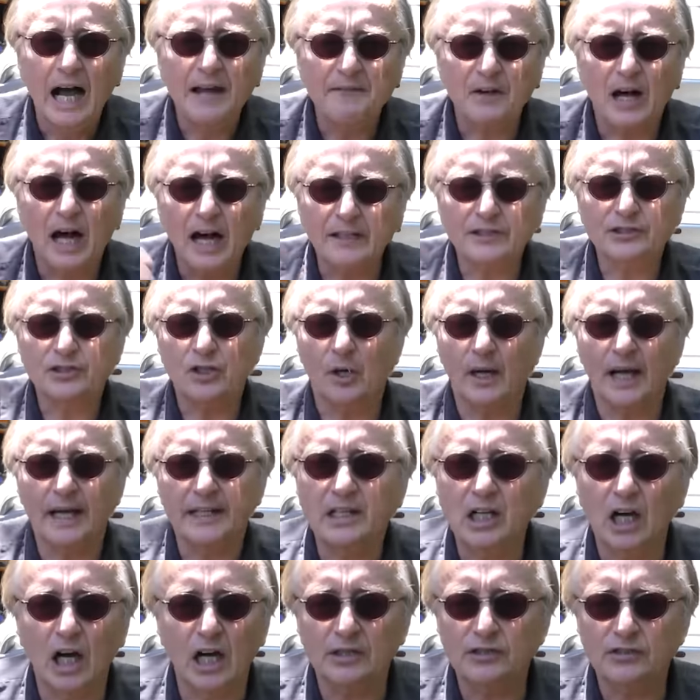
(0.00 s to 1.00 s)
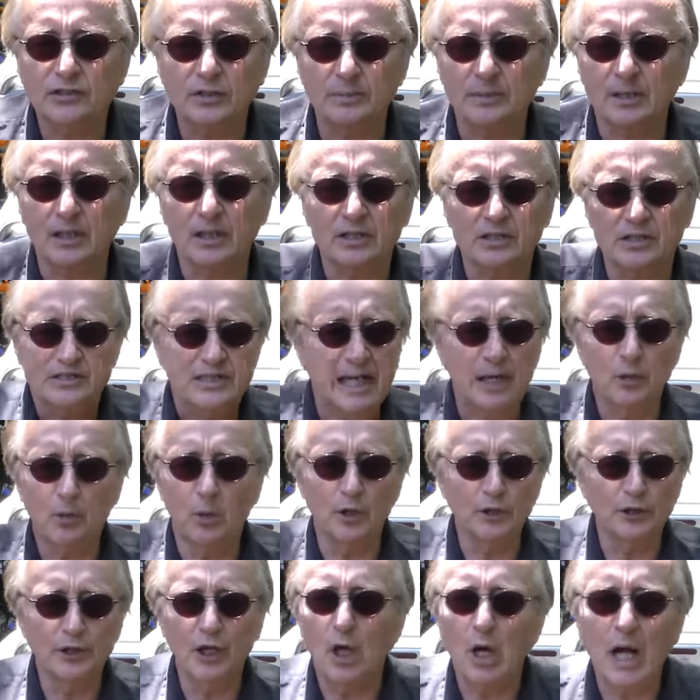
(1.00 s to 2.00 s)
I've also had customers, they
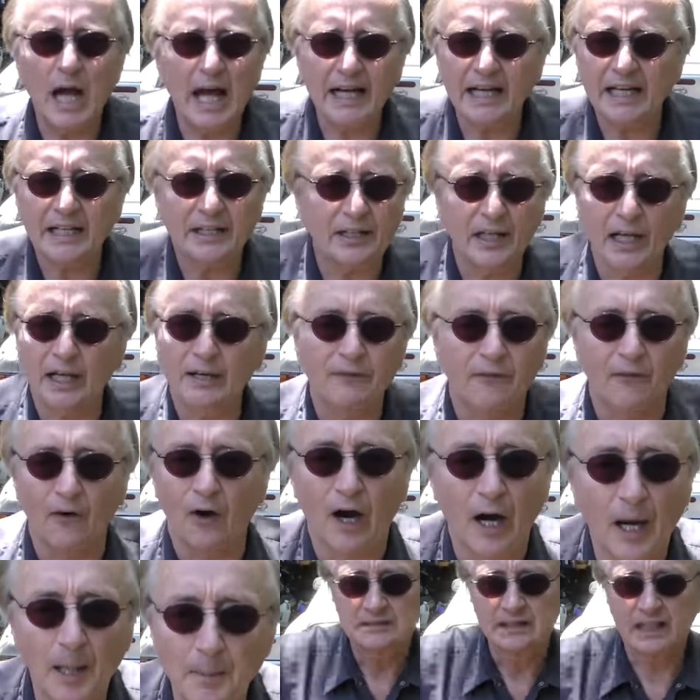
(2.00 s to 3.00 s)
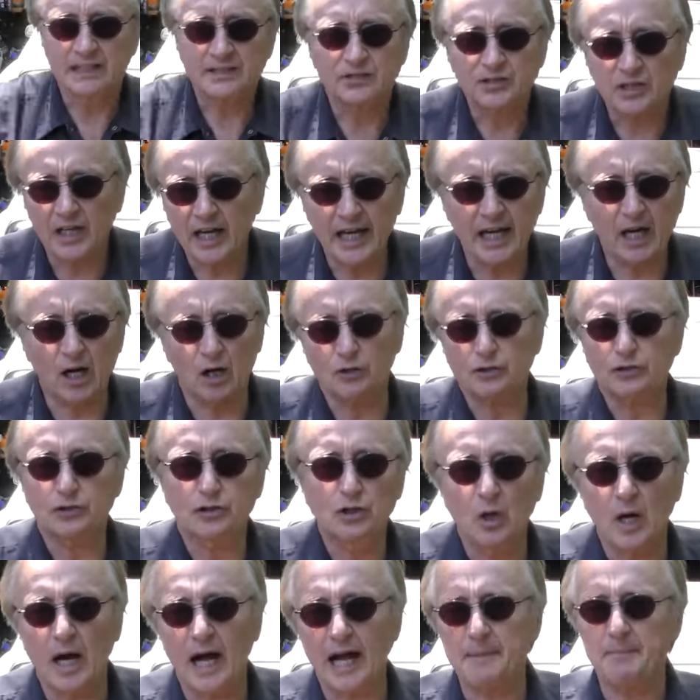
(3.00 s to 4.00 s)
wouldn't do anything for them. They'd say, oh, it's
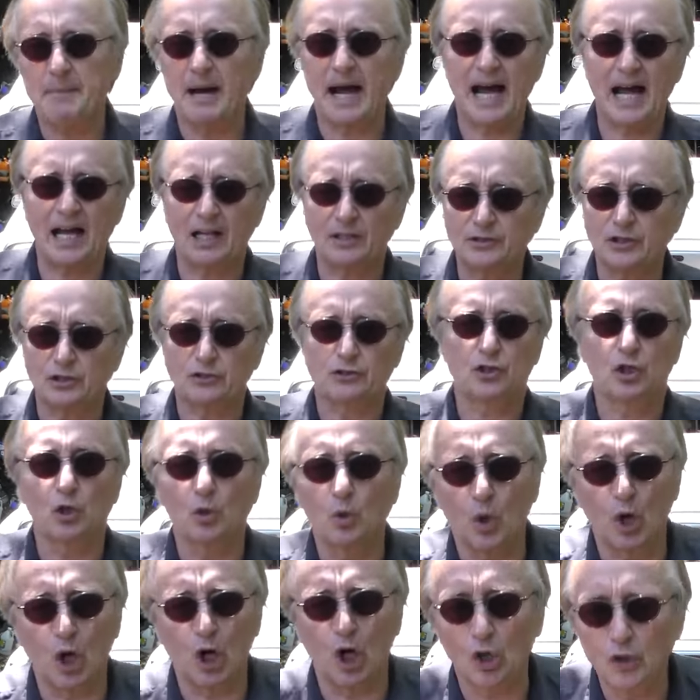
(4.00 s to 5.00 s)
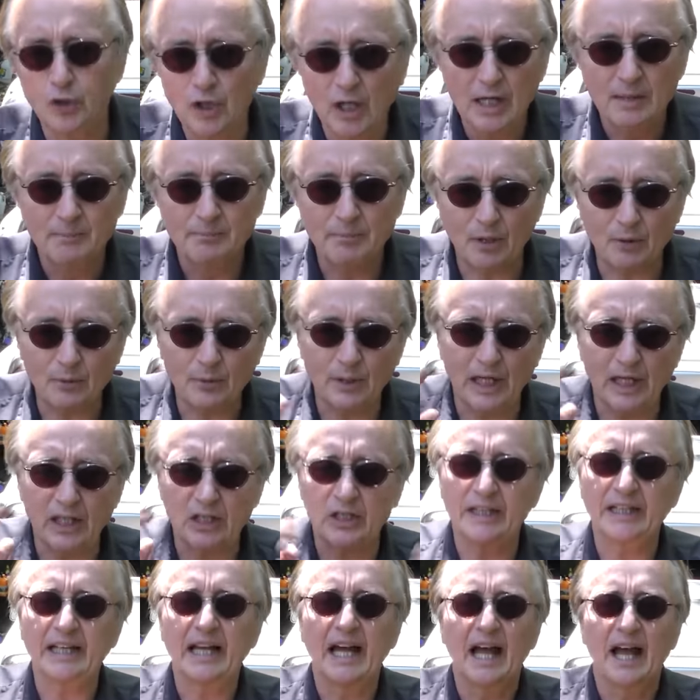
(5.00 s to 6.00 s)
too high mileage, it's too old, but
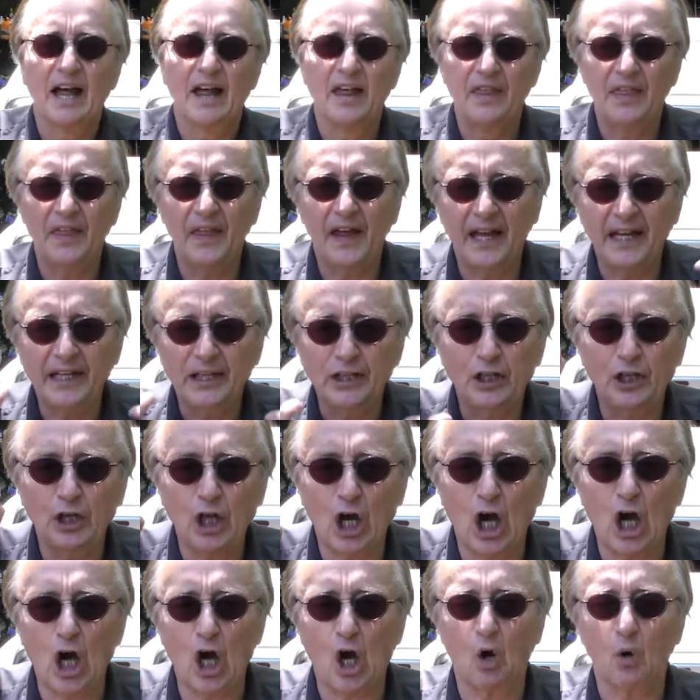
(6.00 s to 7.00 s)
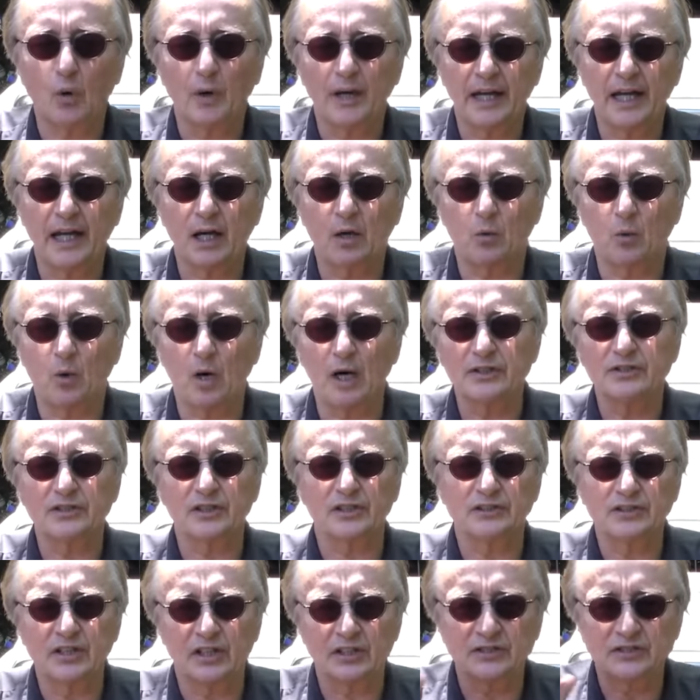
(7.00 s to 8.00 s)
really, they know it was
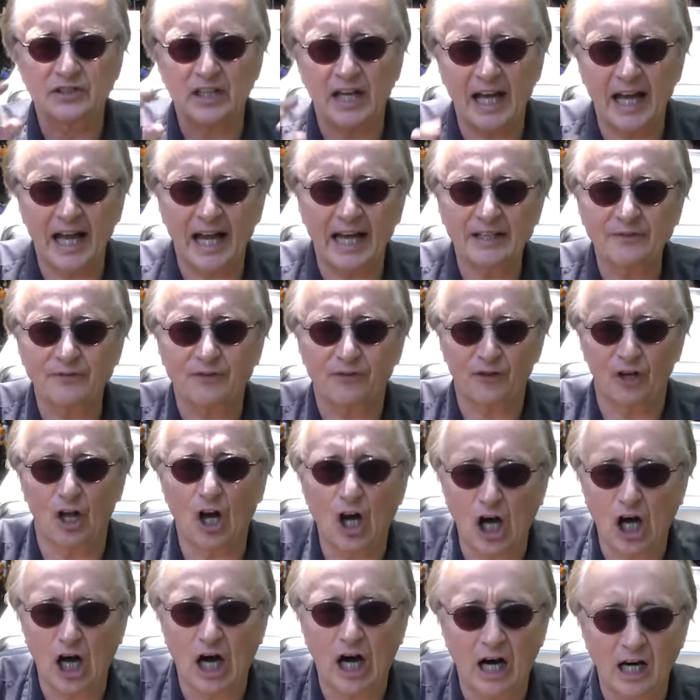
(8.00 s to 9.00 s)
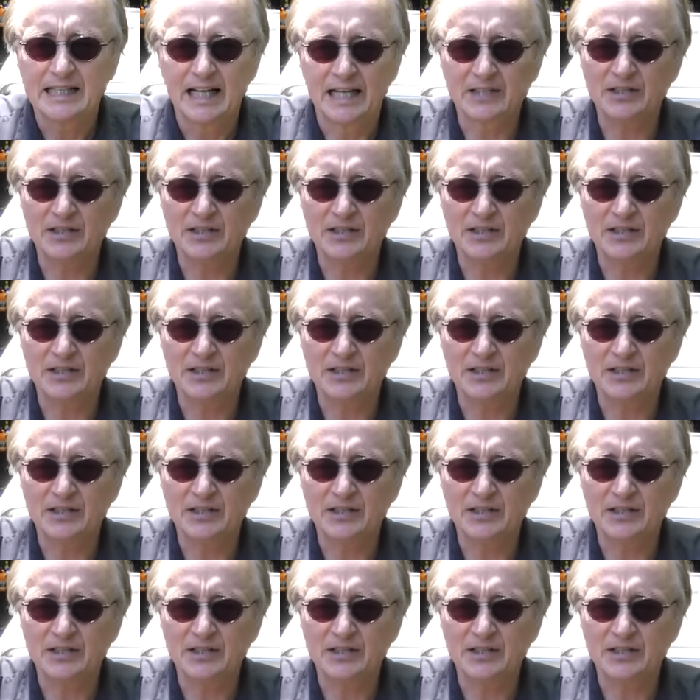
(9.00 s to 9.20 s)
a design flaw.